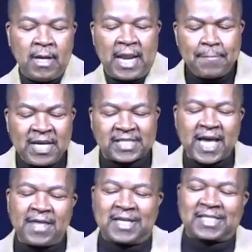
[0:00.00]
Let me
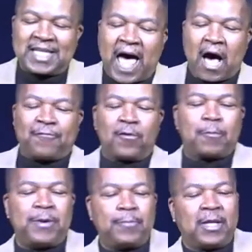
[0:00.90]
say this loud for the
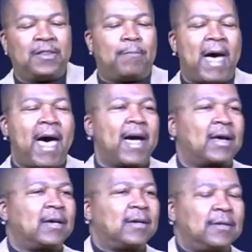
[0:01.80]
people in the back.